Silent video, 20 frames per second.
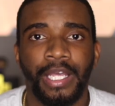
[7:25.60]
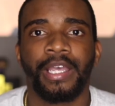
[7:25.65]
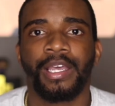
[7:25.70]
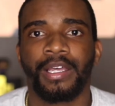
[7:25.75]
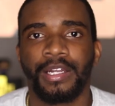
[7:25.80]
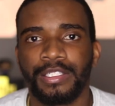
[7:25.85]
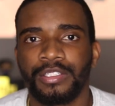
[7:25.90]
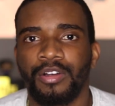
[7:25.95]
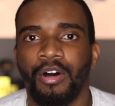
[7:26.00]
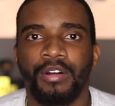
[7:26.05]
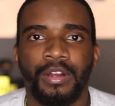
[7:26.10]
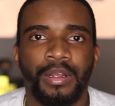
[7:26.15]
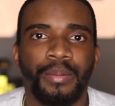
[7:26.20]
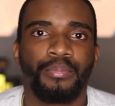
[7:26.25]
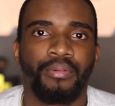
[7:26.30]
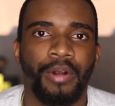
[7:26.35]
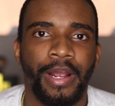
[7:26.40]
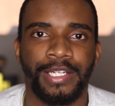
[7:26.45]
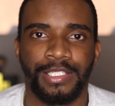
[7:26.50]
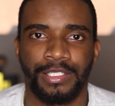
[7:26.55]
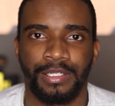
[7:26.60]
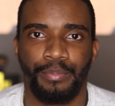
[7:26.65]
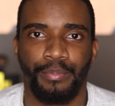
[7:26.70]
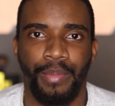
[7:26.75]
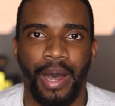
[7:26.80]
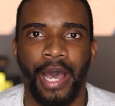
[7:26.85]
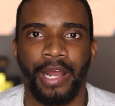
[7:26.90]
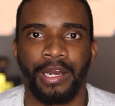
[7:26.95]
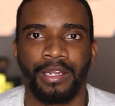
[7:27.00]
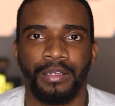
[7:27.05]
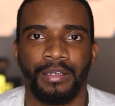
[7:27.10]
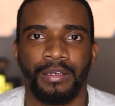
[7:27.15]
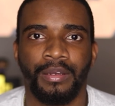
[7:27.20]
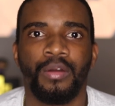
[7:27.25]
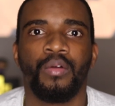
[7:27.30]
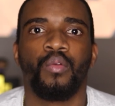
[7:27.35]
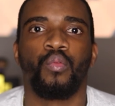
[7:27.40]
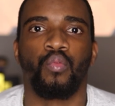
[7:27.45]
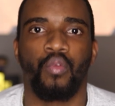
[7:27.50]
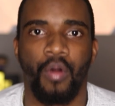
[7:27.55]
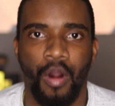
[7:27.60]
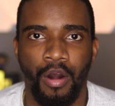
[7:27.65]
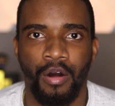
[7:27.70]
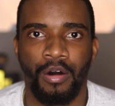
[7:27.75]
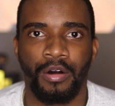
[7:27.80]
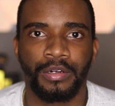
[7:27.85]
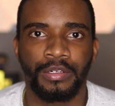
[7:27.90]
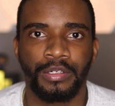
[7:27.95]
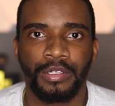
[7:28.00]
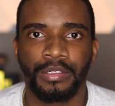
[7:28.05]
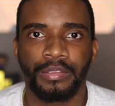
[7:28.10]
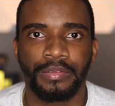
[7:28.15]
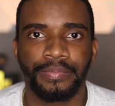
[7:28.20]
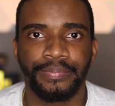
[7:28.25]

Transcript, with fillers: thinking it's going to impress somebody. Wrong.